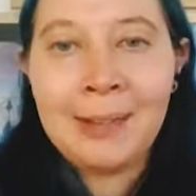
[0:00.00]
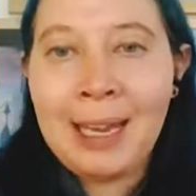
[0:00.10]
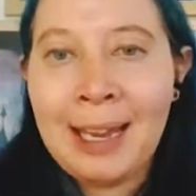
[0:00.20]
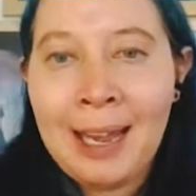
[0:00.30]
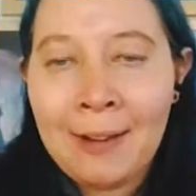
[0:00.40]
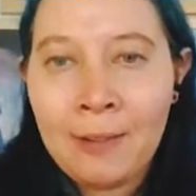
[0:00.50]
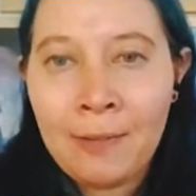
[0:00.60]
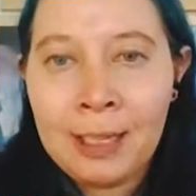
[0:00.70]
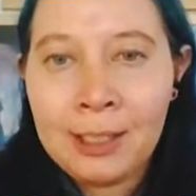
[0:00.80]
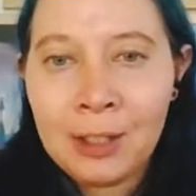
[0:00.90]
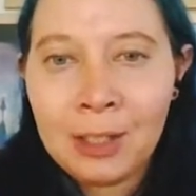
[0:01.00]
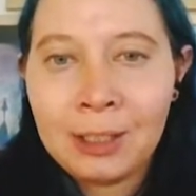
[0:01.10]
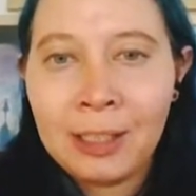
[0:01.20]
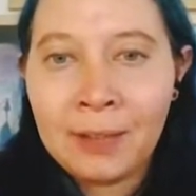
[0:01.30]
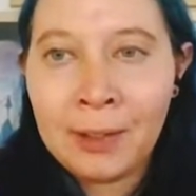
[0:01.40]
Okay, I've finished the
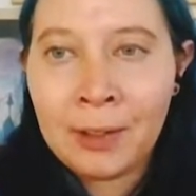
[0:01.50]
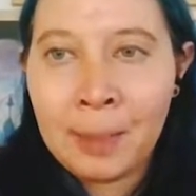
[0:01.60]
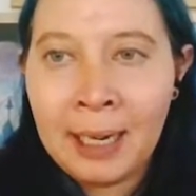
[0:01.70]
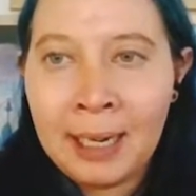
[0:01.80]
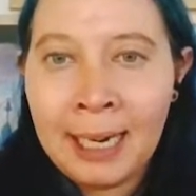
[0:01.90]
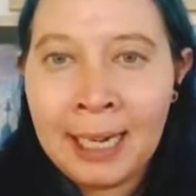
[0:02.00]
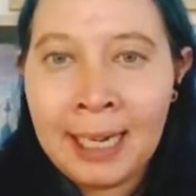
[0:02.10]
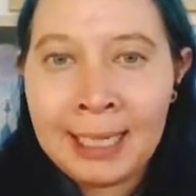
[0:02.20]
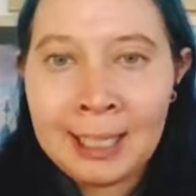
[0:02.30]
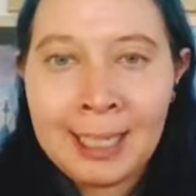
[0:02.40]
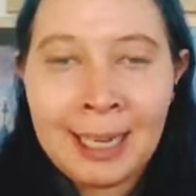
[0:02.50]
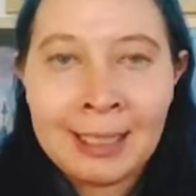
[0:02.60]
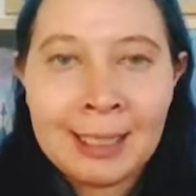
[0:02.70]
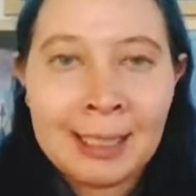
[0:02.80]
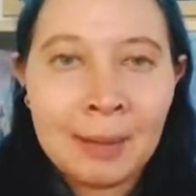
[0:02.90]
living room area. I just
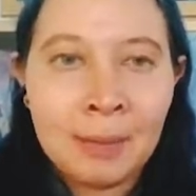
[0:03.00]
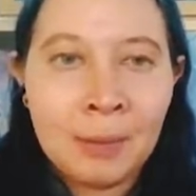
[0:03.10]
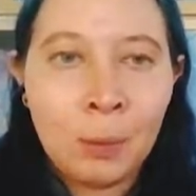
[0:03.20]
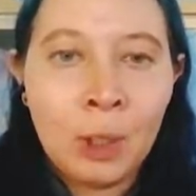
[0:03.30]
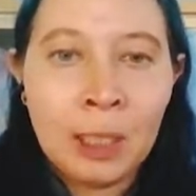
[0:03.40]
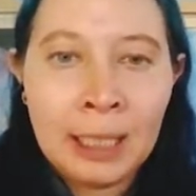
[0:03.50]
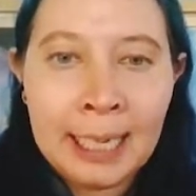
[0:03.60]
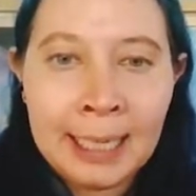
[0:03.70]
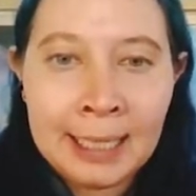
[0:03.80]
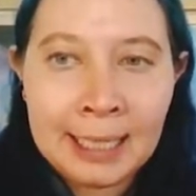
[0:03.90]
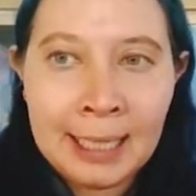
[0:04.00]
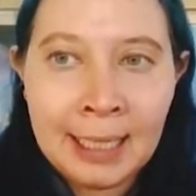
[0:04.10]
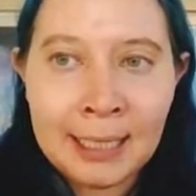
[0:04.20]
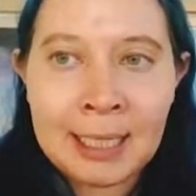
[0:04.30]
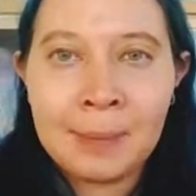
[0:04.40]
added some wall lights and
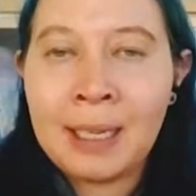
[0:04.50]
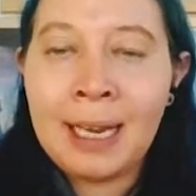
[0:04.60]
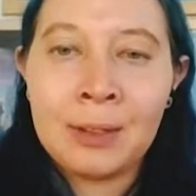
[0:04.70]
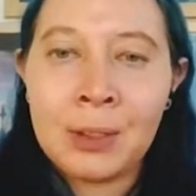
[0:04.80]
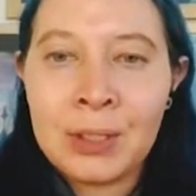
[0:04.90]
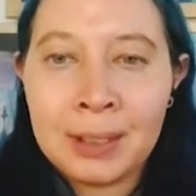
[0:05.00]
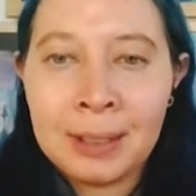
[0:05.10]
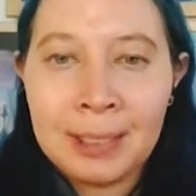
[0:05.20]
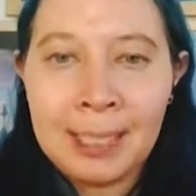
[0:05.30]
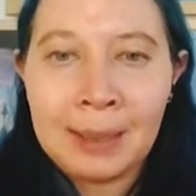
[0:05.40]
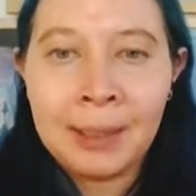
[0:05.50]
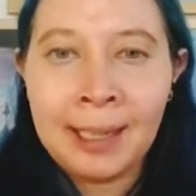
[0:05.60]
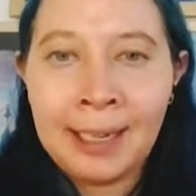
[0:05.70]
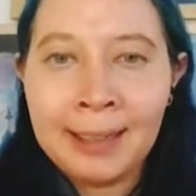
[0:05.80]
then some candles on the table there.